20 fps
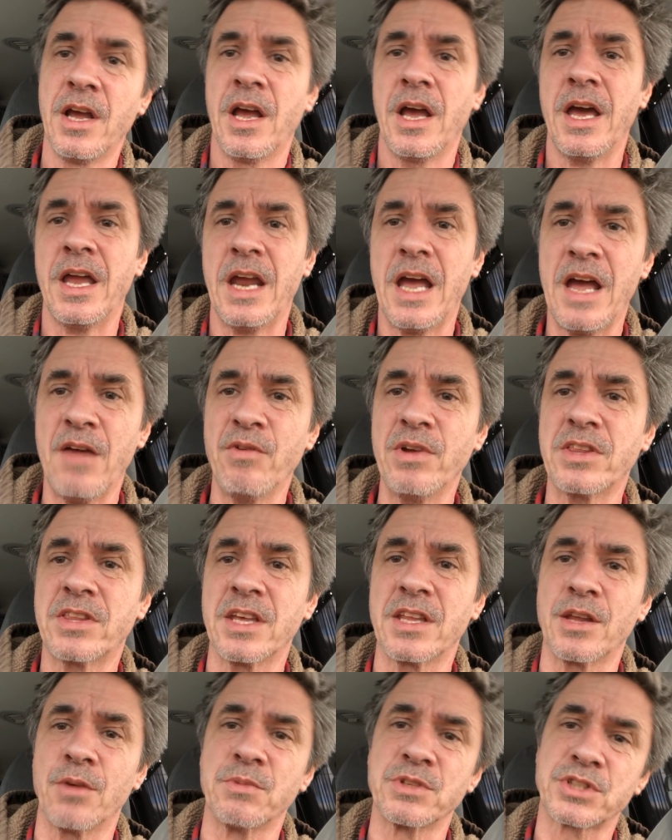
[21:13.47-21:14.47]
and
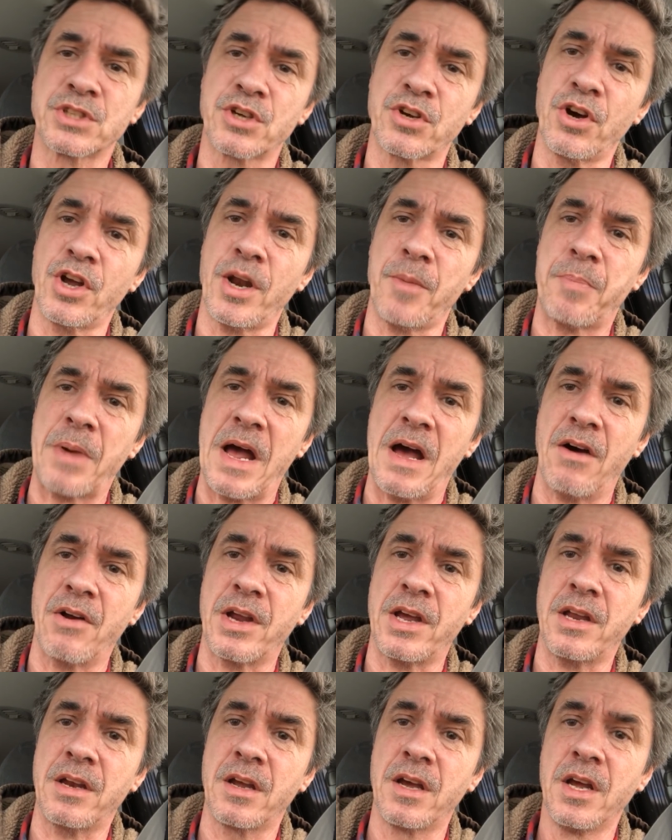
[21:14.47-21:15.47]
everything that was good about
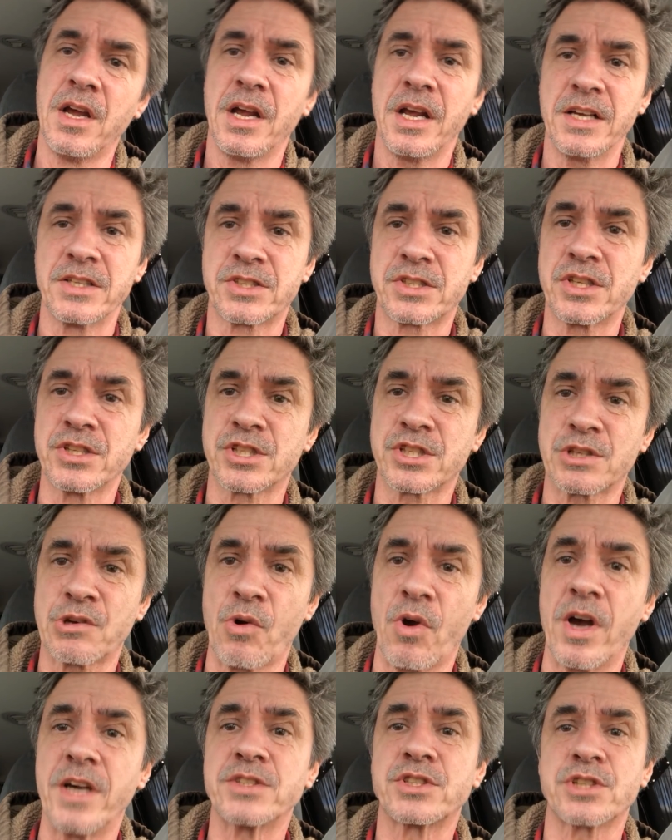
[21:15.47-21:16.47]
it is
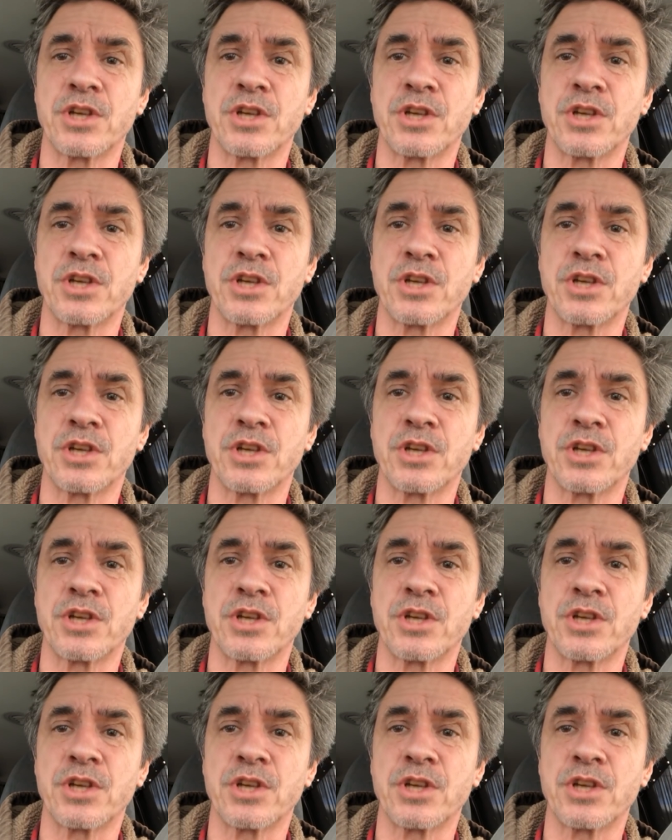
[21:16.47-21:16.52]
destroyed.